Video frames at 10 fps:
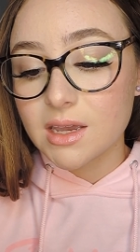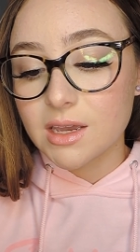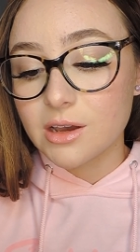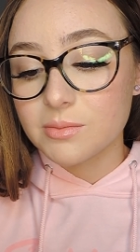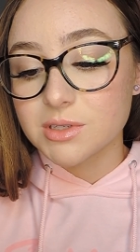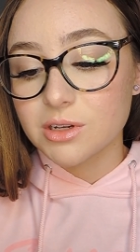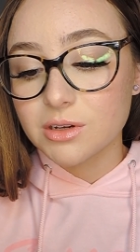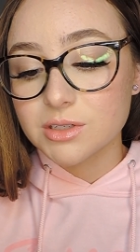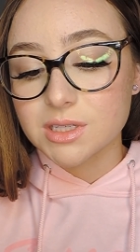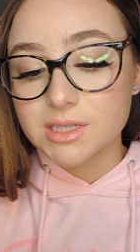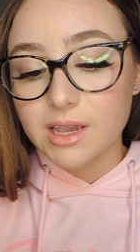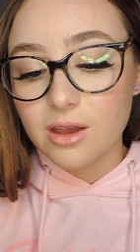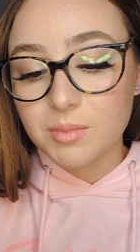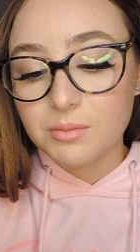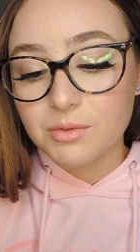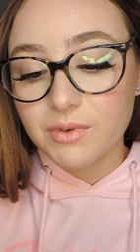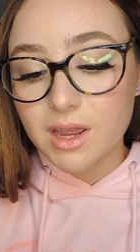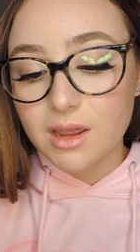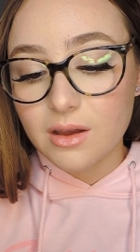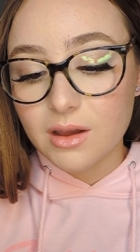It helps nourish the scalp and
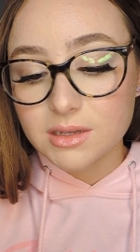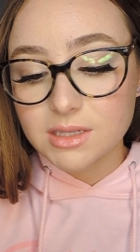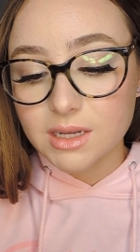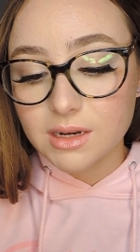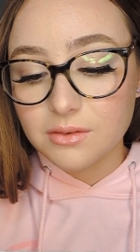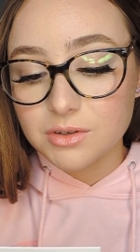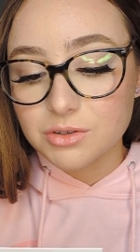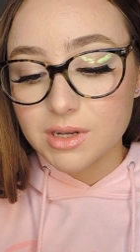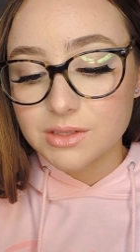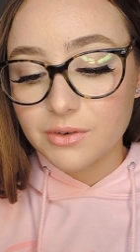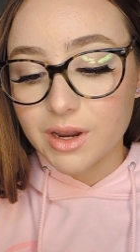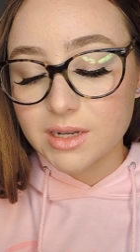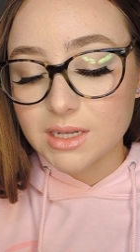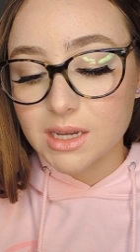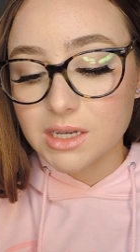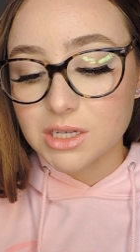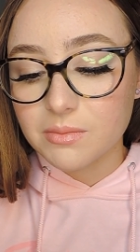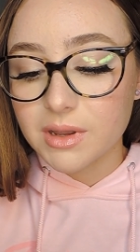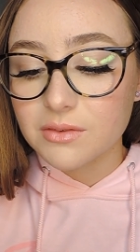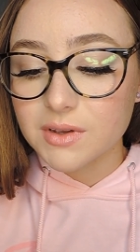prevent oxidative stress for
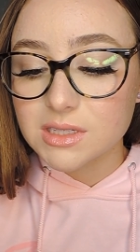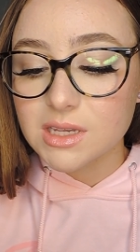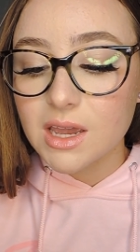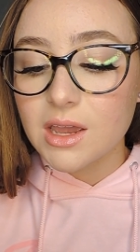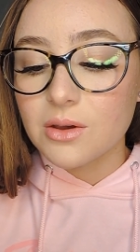anti-aging benefits